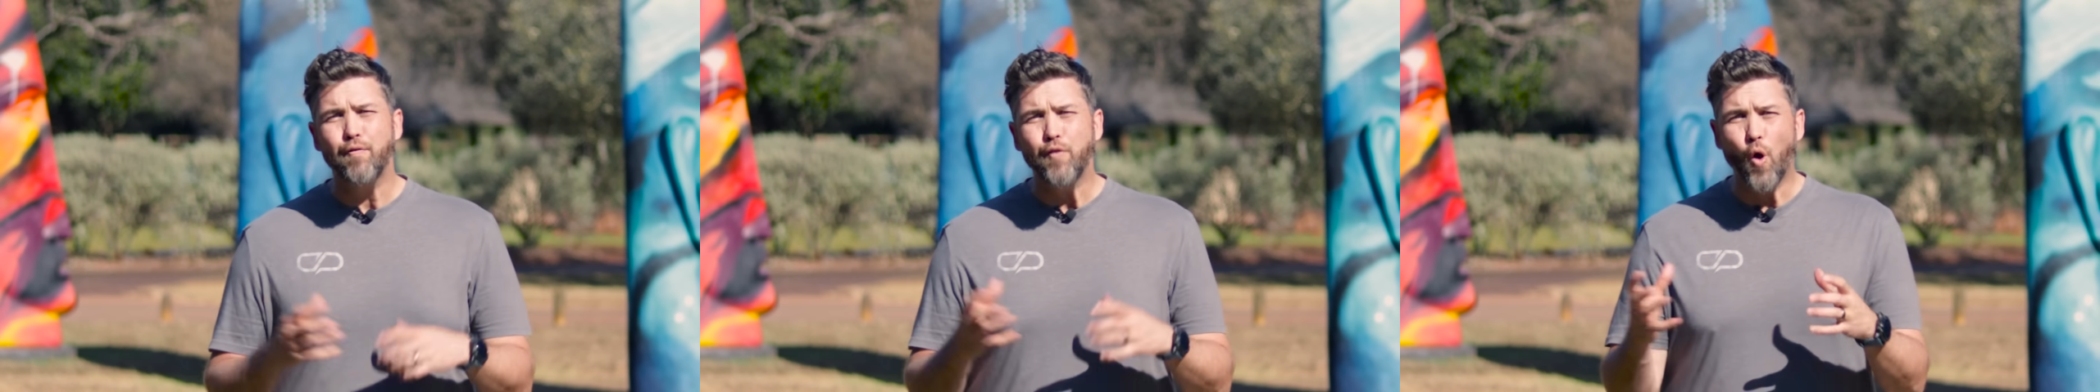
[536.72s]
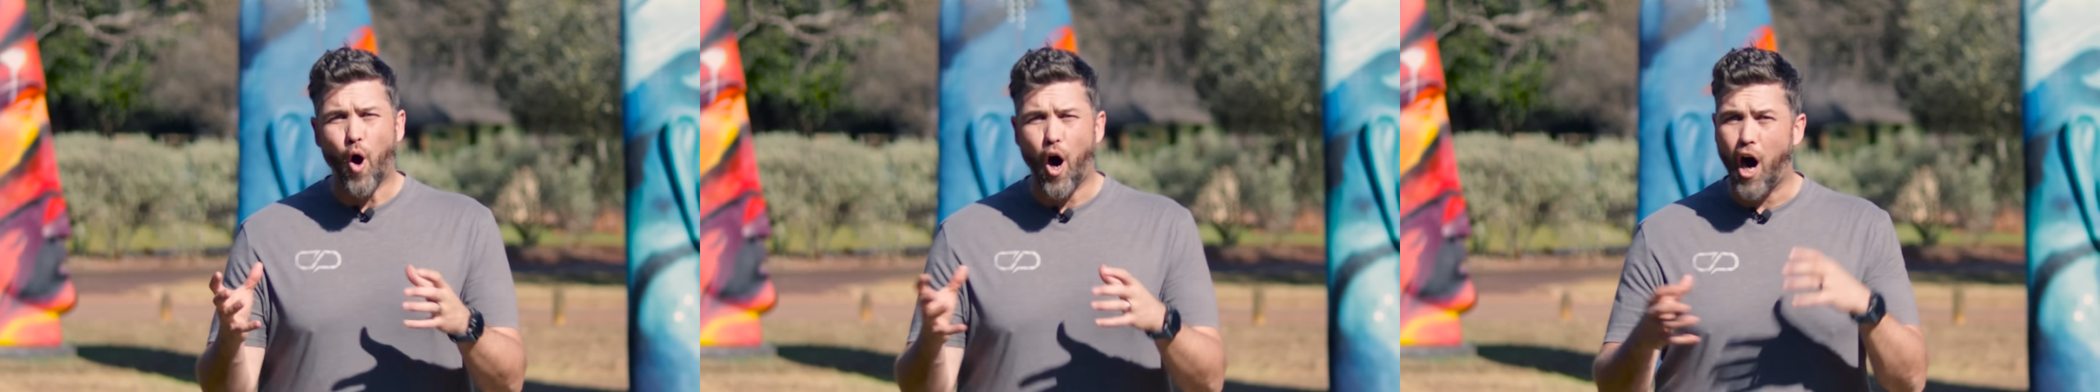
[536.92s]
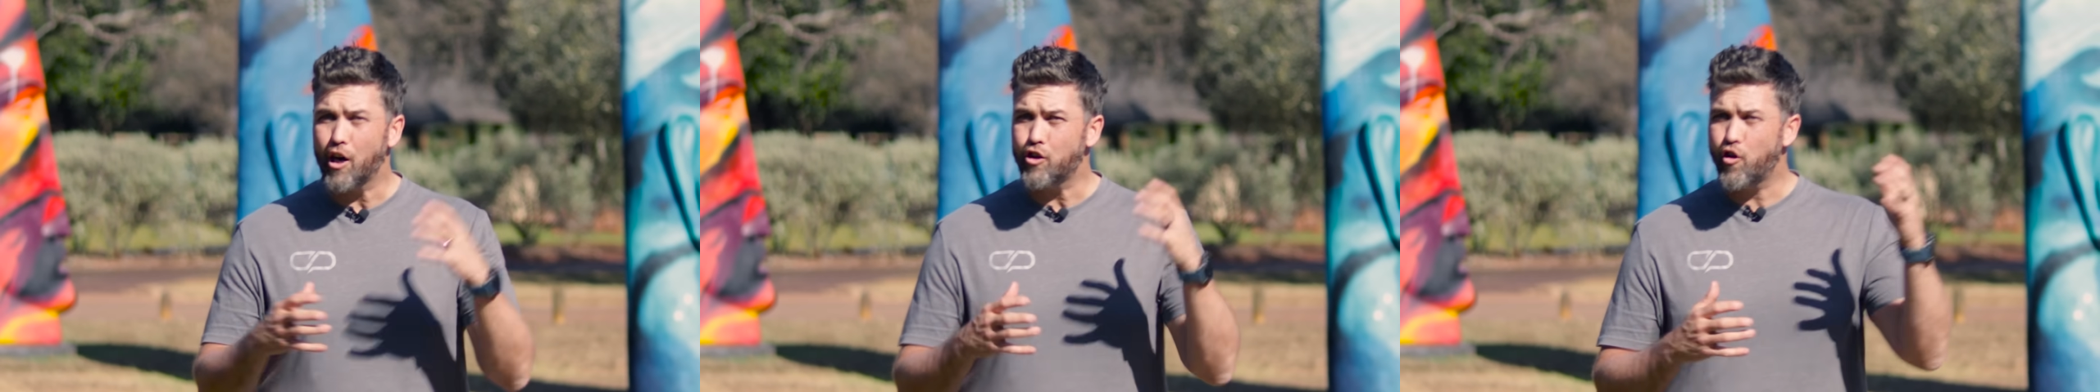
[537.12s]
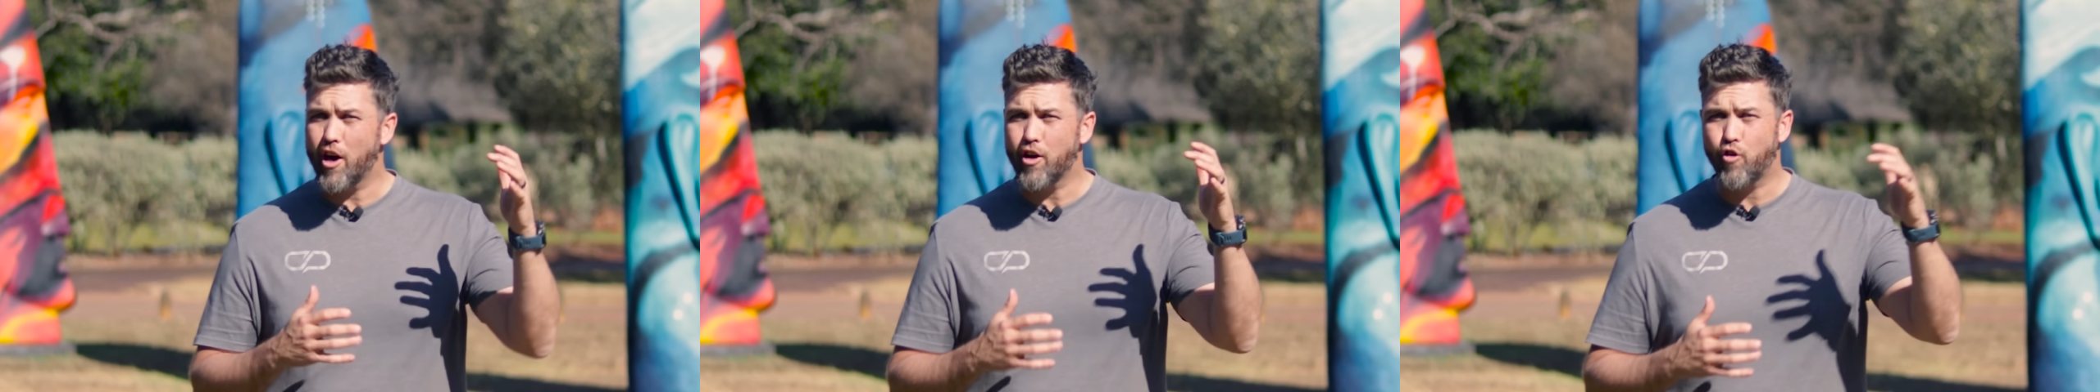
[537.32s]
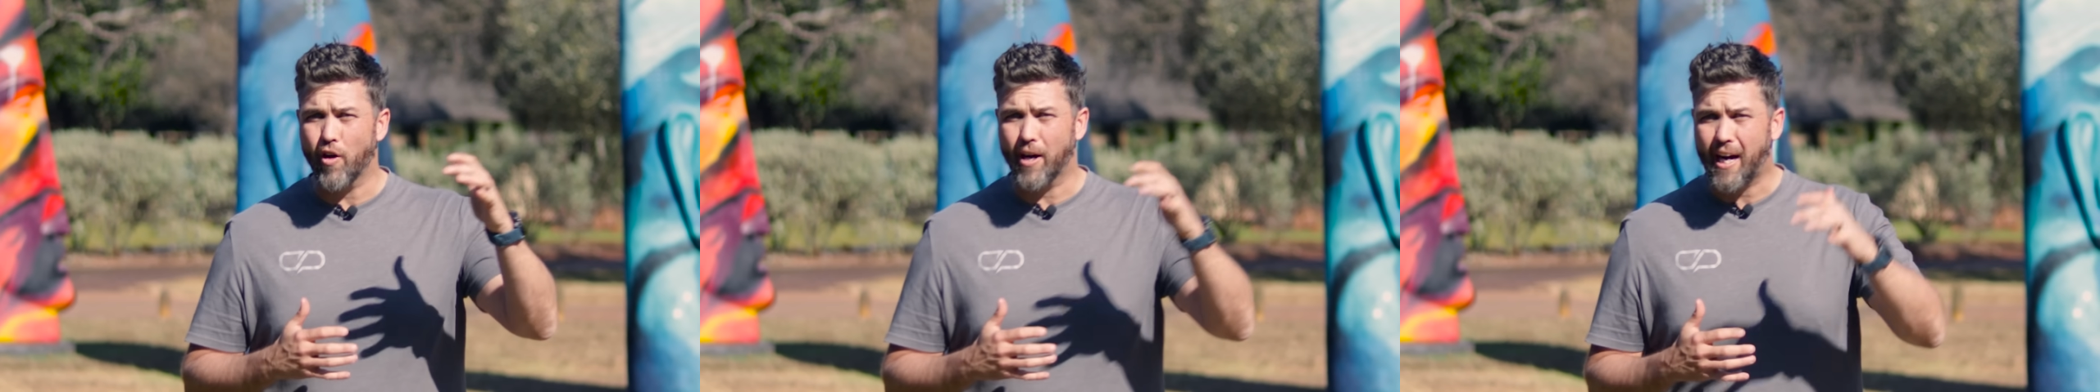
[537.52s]
If your heart
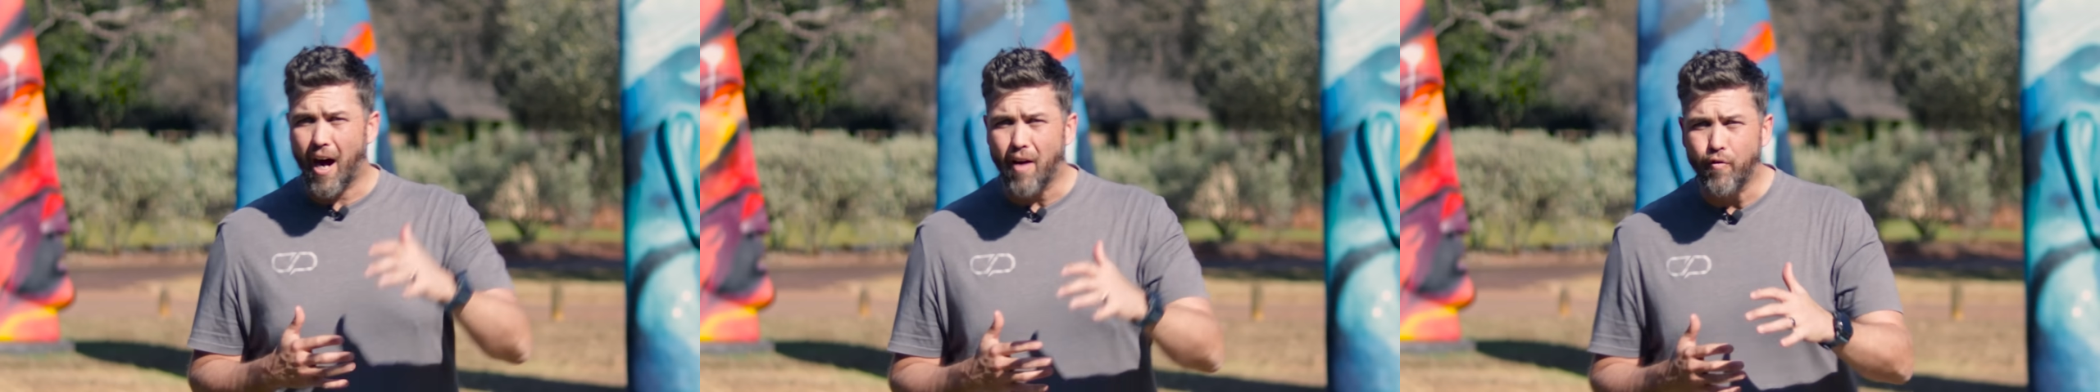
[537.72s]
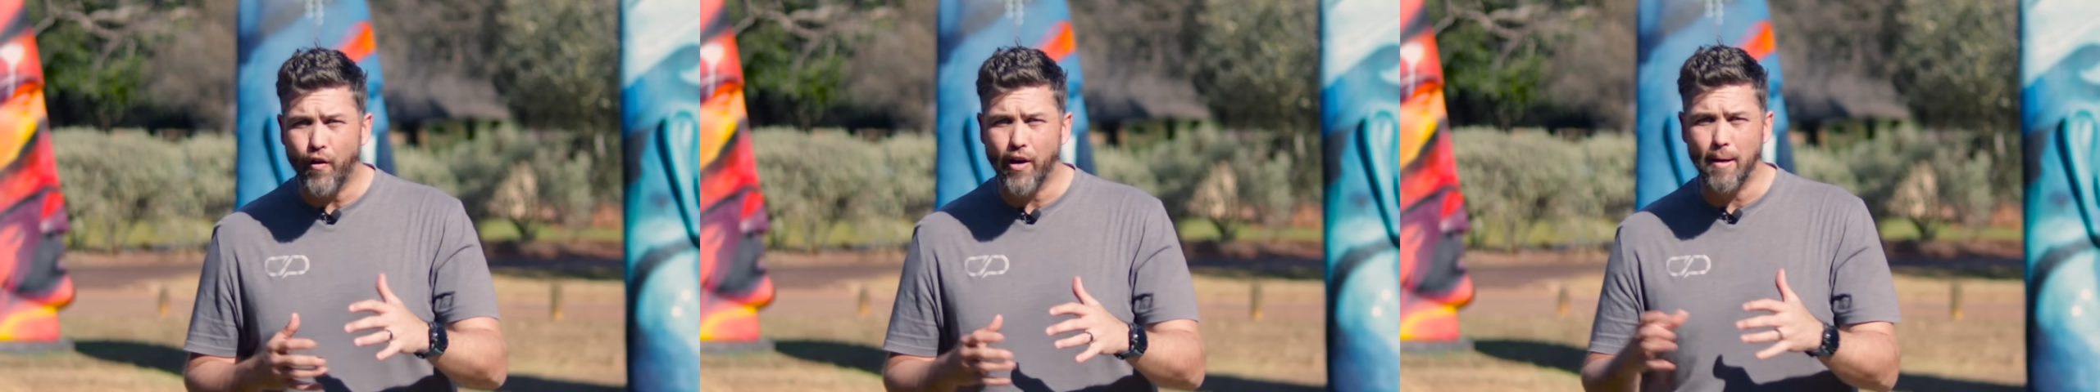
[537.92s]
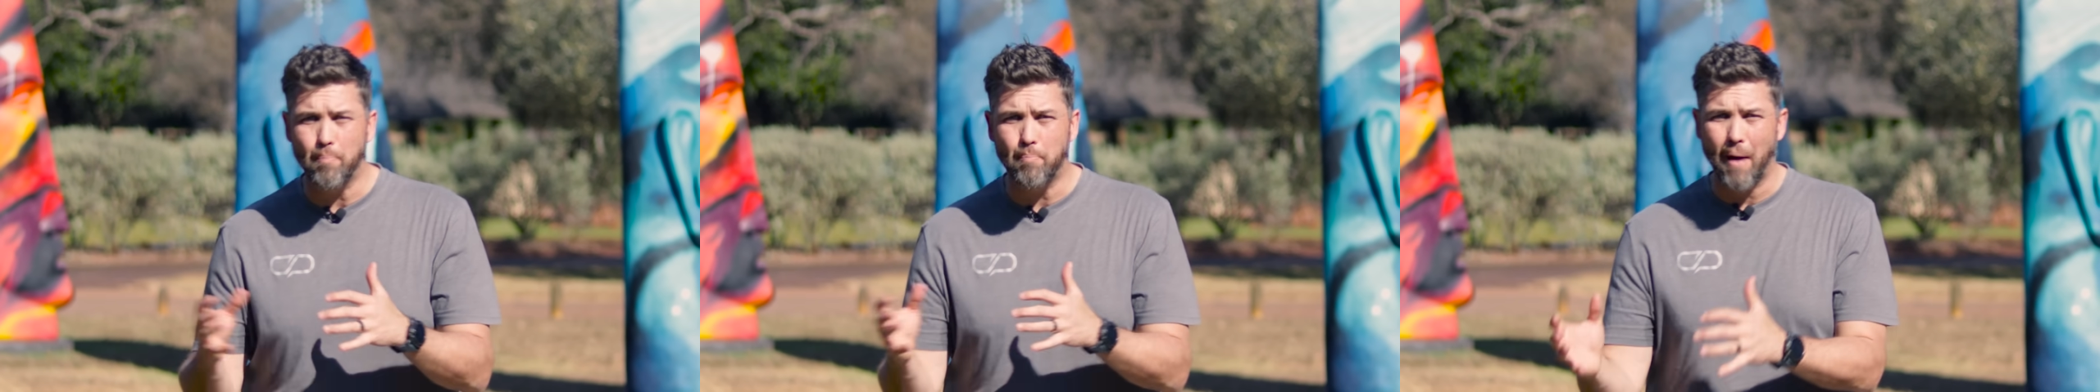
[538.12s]
rate recovery